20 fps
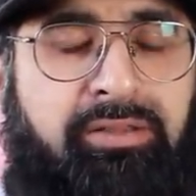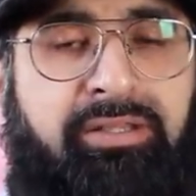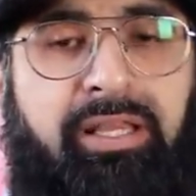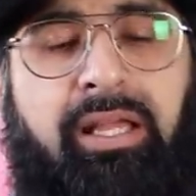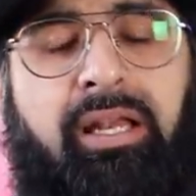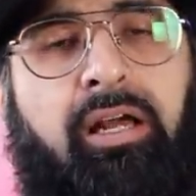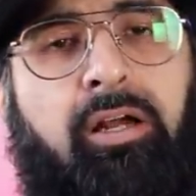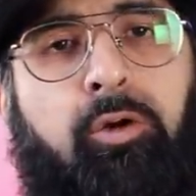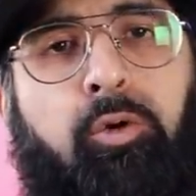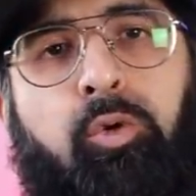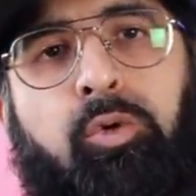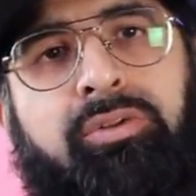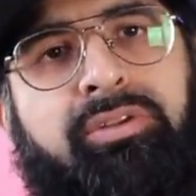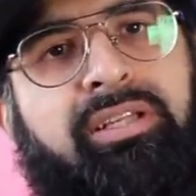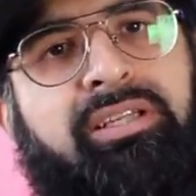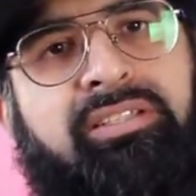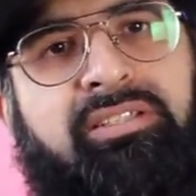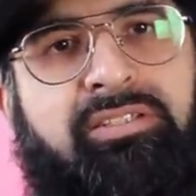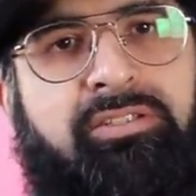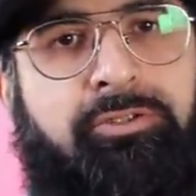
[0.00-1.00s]
Then I
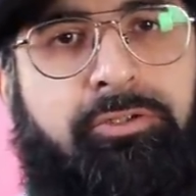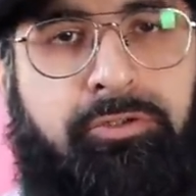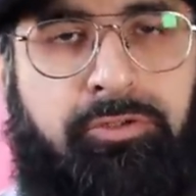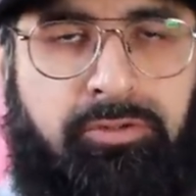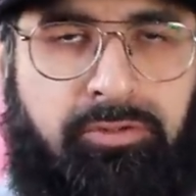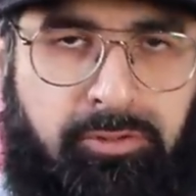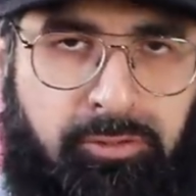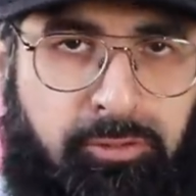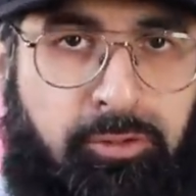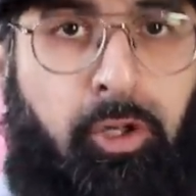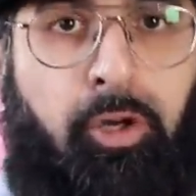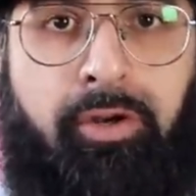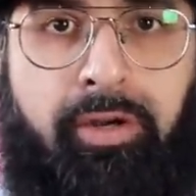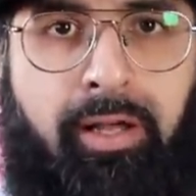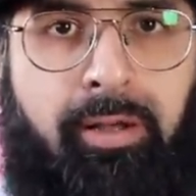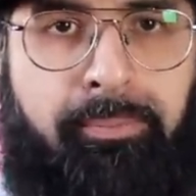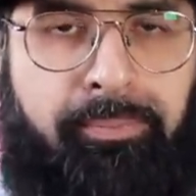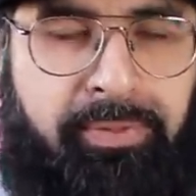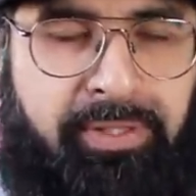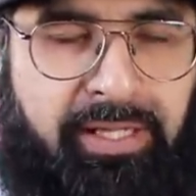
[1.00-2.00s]
called this Don
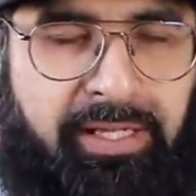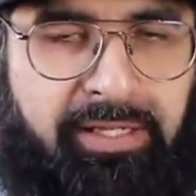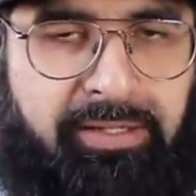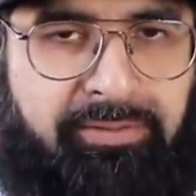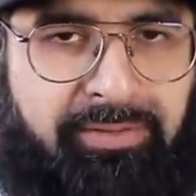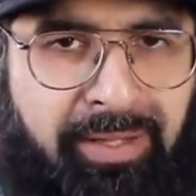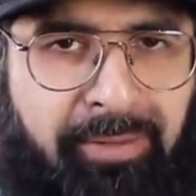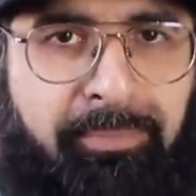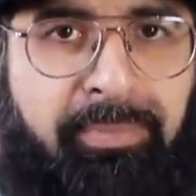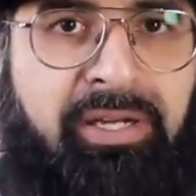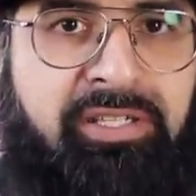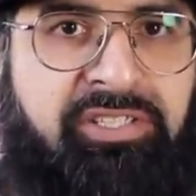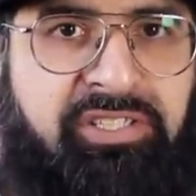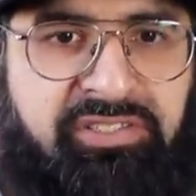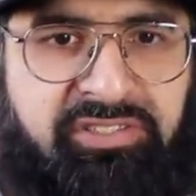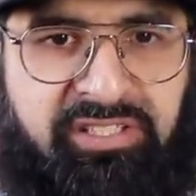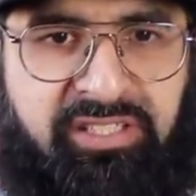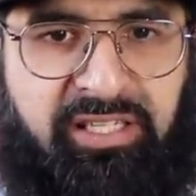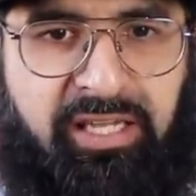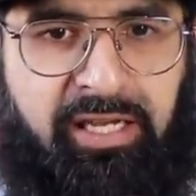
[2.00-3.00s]
up, yeah, the
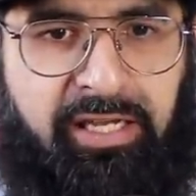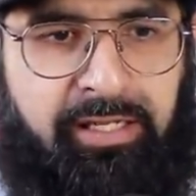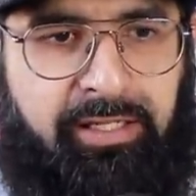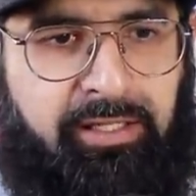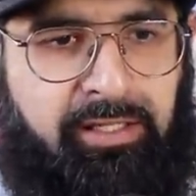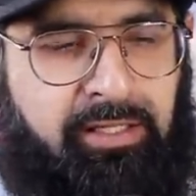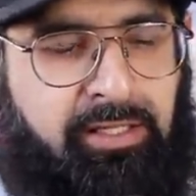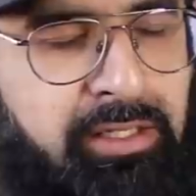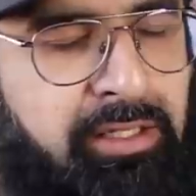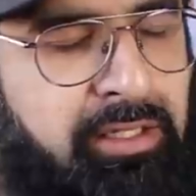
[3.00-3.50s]
emergency guy.